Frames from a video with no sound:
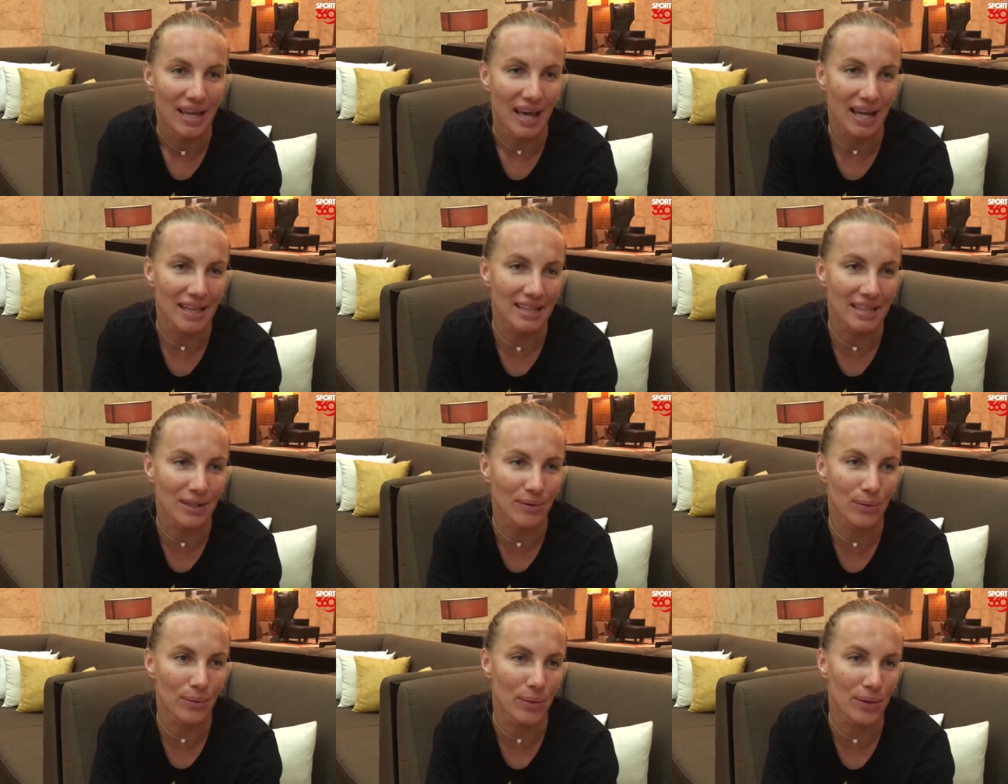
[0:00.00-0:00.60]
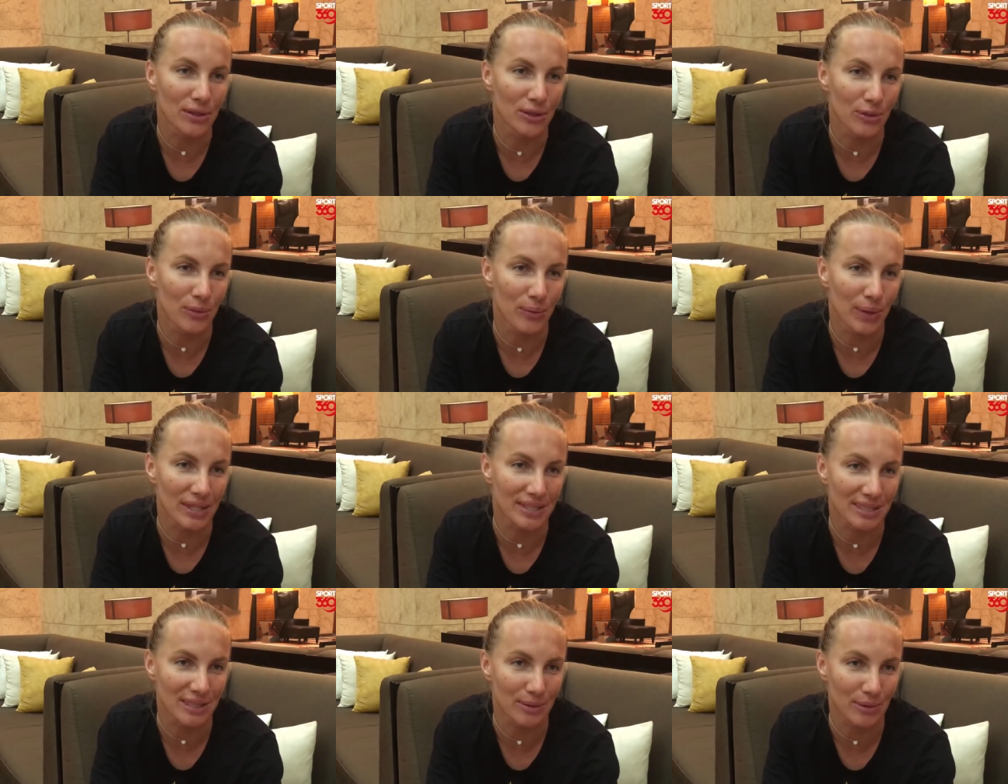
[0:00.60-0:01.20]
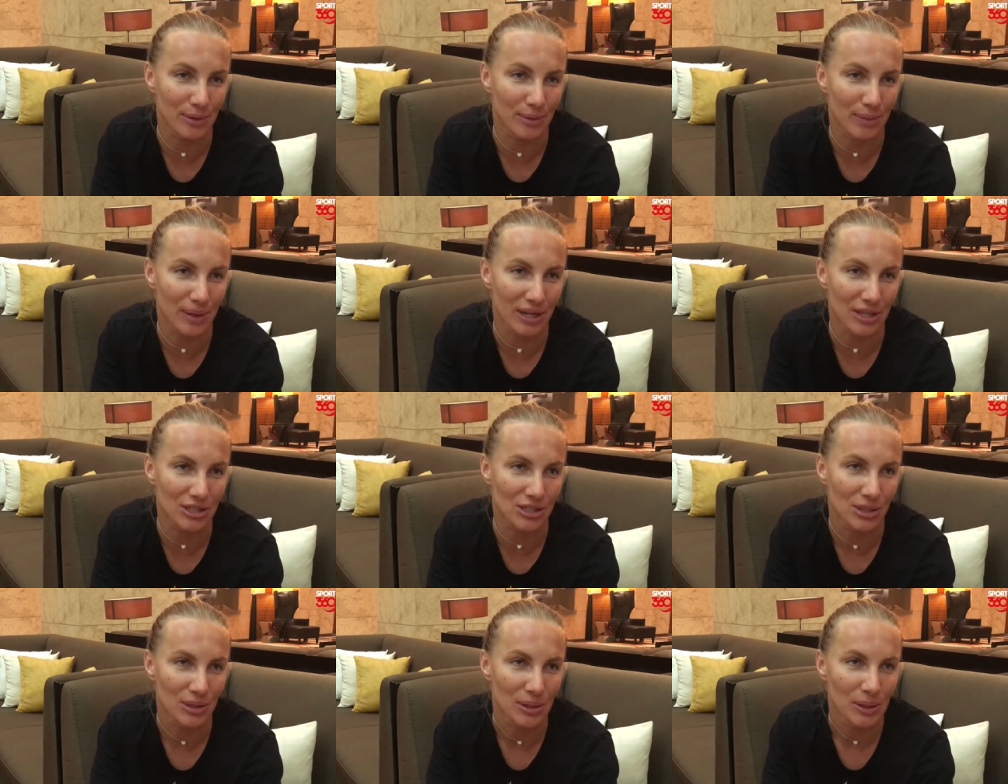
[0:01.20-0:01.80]
And then we went to basketball
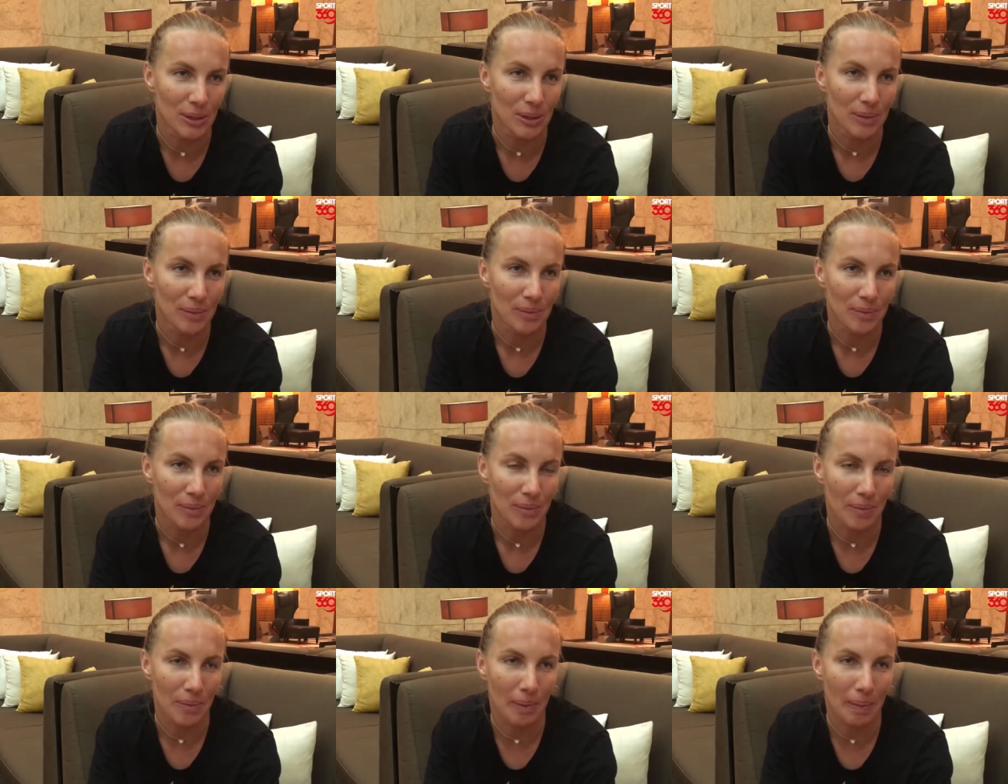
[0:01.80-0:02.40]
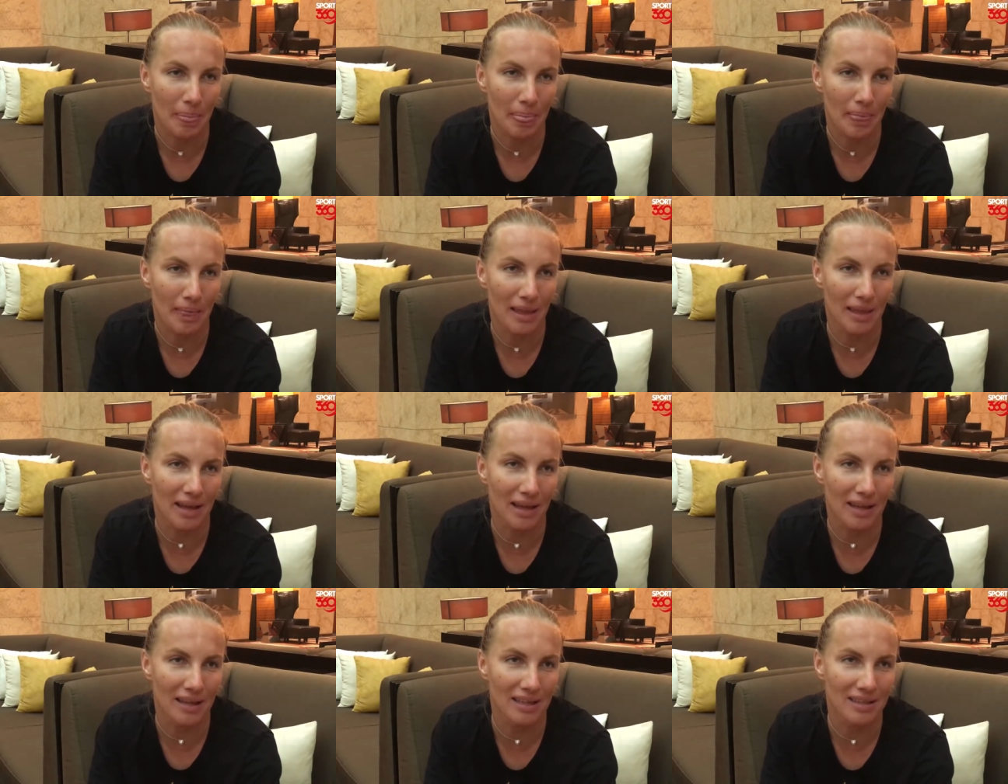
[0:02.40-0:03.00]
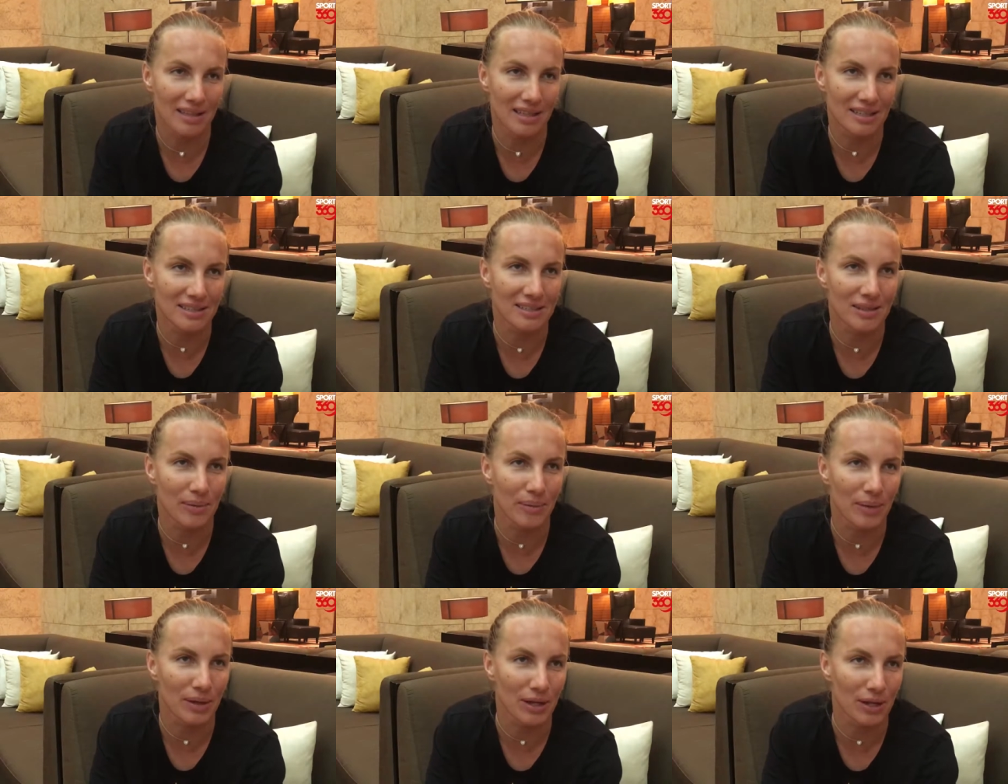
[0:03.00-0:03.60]
match. And then
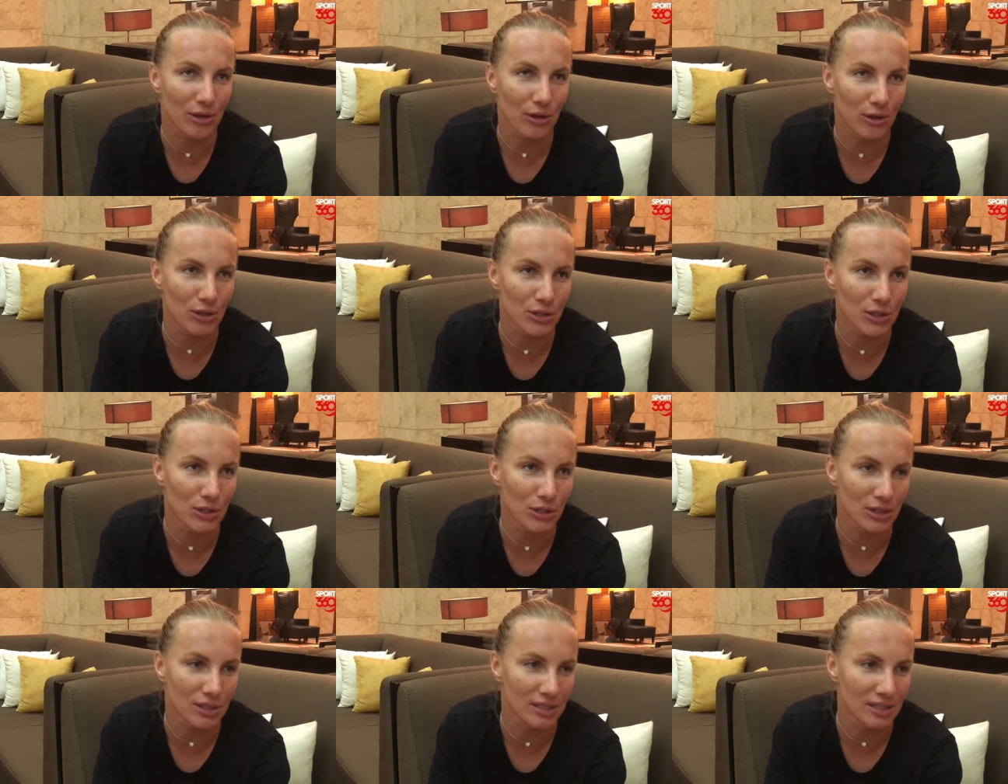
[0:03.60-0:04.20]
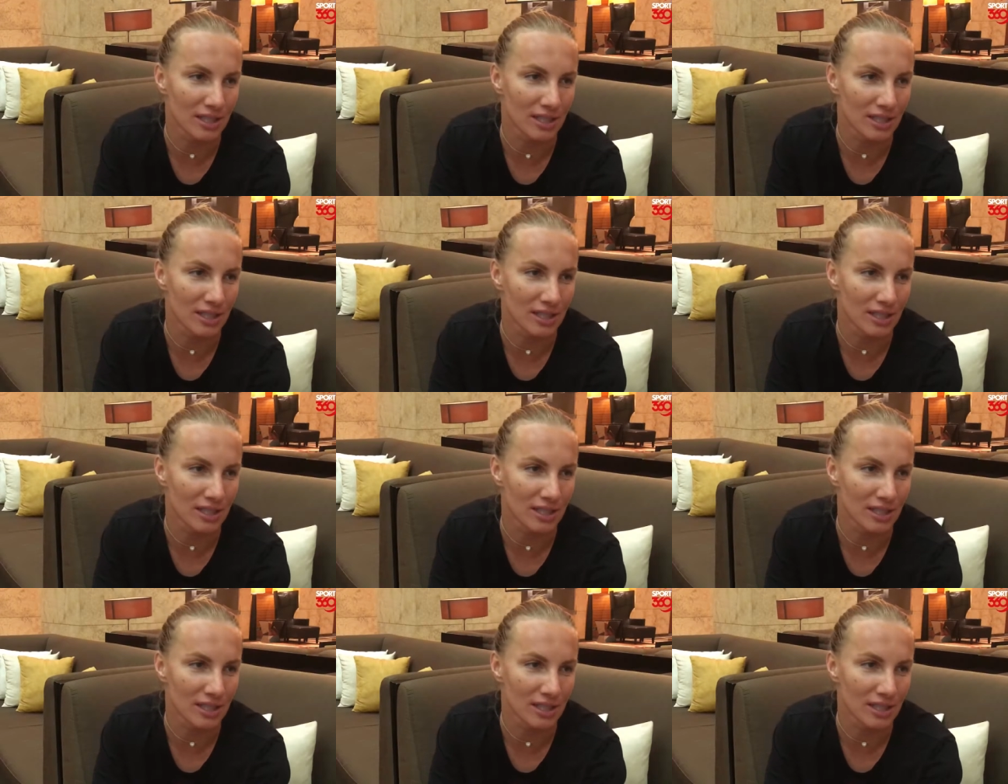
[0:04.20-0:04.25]
somebody calls her and